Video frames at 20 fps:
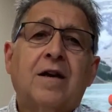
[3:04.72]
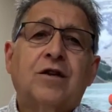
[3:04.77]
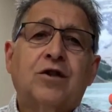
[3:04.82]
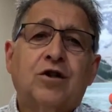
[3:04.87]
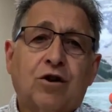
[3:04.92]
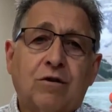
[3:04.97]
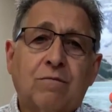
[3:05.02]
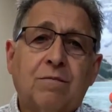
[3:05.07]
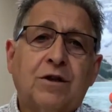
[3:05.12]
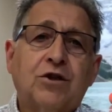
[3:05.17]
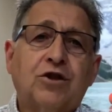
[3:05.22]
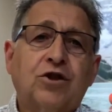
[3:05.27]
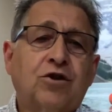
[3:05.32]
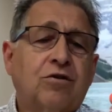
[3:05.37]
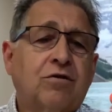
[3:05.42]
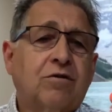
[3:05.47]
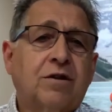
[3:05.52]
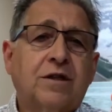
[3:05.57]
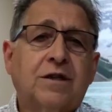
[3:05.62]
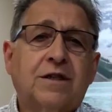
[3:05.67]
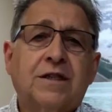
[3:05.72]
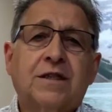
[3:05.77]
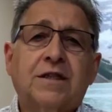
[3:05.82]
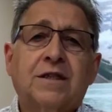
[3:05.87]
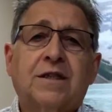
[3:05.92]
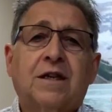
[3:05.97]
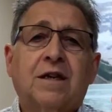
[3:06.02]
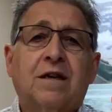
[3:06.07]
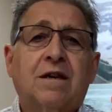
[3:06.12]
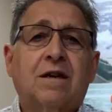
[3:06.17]
Term insurance
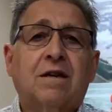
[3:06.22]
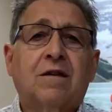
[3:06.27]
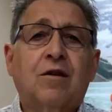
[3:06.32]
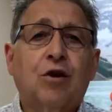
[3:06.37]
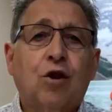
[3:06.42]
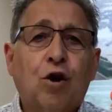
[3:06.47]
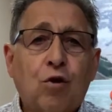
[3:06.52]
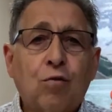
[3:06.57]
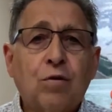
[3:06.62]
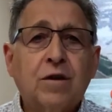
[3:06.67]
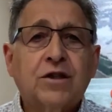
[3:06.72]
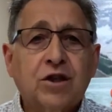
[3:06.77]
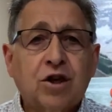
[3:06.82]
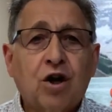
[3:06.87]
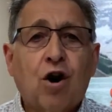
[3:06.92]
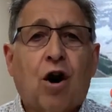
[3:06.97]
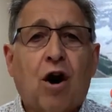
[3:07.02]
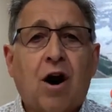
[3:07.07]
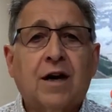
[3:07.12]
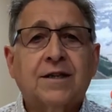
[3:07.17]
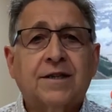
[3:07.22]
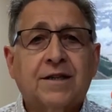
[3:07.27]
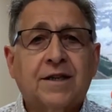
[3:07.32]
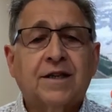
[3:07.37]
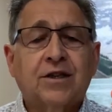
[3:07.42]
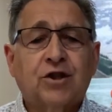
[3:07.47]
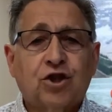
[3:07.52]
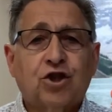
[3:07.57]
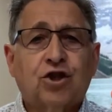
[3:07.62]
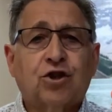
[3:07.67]
is the lowest cost
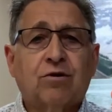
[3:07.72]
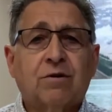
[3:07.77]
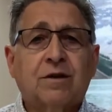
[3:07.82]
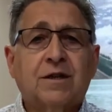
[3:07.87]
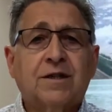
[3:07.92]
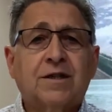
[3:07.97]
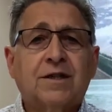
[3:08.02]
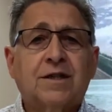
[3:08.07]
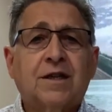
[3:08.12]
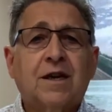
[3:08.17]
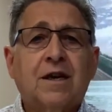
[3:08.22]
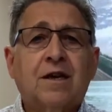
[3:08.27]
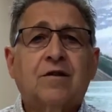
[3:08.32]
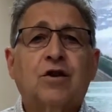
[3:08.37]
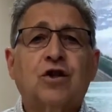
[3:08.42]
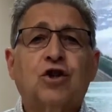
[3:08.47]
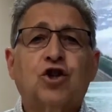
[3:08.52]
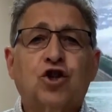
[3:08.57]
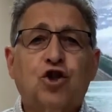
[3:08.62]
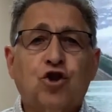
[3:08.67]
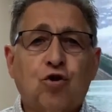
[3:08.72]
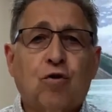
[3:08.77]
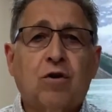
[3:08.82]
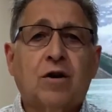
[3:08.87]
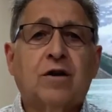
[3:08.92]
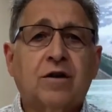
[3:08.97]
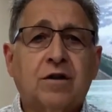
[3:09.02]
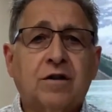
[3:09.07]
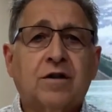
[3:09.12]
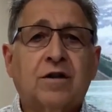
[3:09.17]
insurance. The
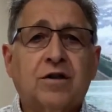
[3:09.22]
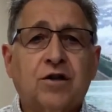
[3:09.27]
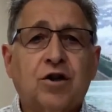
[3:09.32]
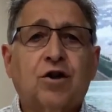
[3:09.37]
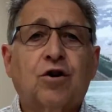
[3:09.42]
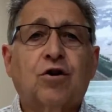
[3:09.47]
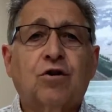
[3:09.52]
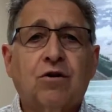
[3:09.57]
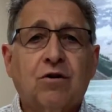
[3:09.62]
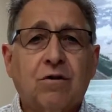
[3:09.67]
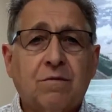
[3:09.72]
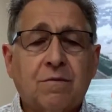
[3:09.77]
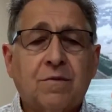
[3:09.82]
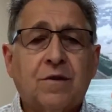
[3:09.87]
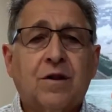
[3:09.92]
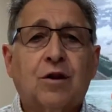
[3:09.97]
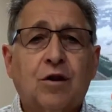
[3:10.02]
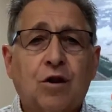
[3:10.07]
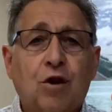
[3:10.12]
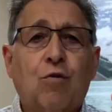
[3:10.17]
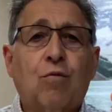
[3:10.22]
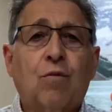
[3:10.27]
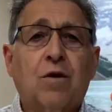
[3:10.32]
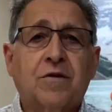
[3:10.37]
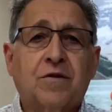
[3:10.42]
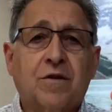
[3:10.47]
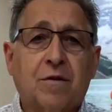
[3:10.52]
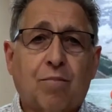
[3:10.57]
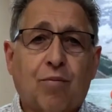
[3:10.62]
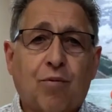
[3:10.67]
shorter the term, the
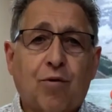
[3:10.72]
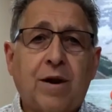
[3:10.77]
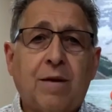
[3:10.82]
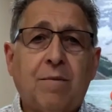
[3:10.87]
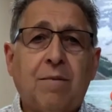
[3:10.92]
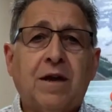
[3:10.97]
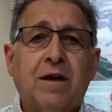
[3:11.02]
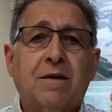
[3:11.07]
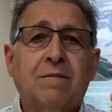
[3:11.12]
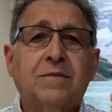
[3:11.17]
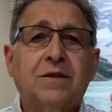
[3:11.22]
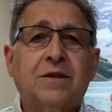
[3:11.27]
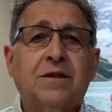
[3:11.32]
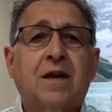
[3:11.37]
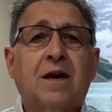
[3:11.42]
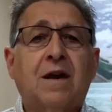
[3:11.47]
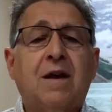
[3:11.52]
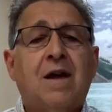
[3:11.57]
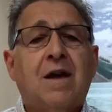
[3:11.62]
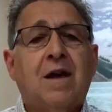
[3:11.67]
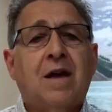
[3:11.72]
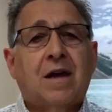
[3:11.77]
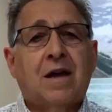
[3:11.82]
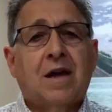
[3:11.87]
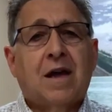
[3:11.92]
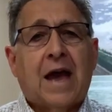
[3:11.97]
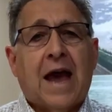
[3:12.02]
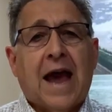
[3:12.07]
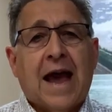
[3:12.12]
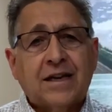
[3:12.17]
lower the premiums.
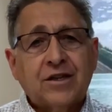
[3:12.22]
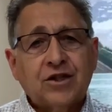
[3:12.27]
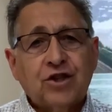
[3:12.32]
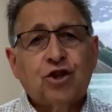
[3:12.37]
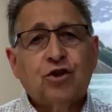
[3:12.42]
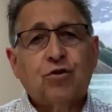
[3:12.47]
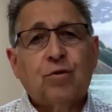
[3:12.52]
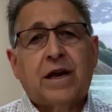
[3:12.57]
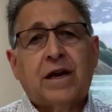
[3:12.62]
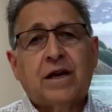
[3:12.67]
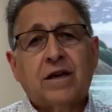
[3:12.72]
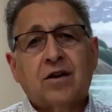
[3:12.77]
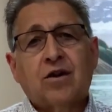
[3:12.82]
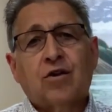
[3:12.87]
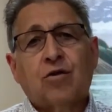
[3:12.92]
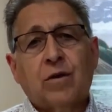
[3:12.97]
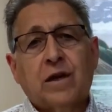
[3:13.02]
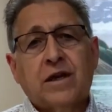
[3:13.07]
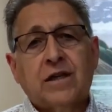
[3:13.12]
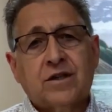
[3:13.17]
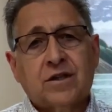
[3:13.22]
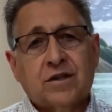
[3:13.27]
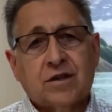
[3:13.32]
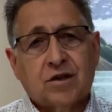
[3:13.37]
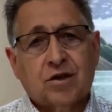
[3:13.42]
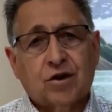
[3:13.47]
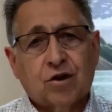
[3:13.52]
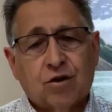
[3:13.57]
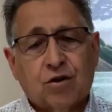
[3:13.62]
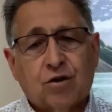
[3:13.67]
As you increase the
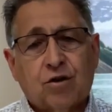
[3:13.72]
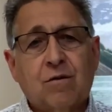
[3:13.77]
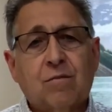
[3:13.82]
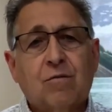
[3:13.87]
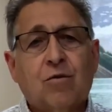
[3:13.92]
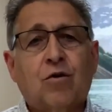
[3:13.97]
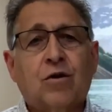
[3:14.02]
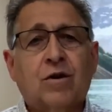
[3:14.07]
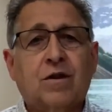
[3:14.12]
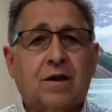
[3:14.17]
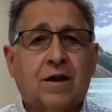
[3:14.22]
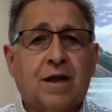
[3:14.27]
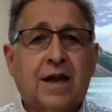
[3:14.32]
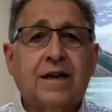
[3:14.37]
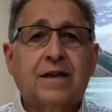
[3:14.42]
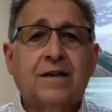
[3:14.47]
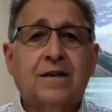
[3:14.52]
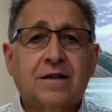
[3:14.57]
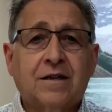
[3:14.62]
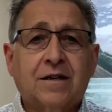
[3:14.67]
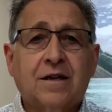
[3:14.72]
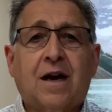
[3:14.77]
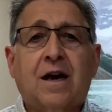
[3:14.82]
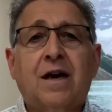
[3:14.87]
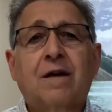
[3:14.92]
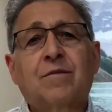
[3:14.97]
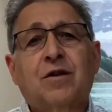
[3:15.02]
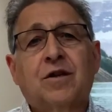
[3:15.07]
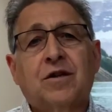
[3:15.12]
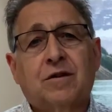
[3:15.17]
term or the length of
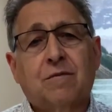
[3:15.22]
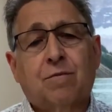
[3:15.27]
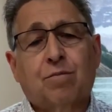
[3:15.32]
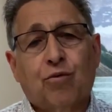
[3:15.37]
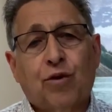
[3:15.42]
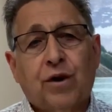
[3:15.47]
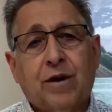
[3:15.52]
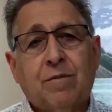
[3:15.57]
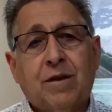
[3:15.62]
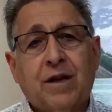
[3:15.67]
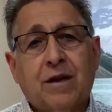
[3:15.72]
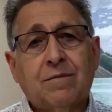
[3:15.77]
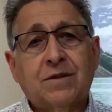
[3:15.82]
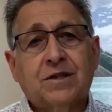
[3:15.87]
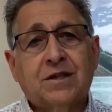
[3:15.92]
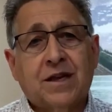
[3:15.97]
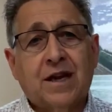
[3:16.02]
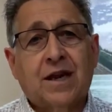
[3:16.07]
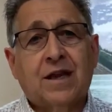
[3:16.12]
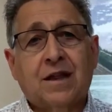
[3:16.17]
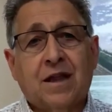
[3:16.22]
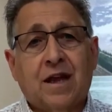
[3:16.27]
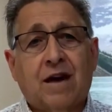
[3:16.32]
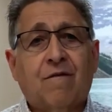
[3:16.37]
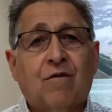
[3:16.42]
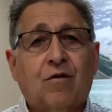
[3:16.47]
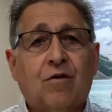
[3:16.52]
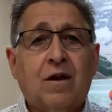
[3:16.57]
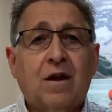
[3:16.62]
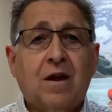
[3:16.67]
time that the premiums stay
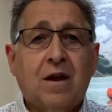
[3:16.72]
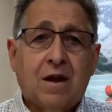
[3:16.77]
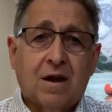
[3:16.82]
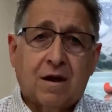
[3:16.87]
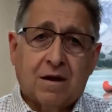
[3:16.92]
level,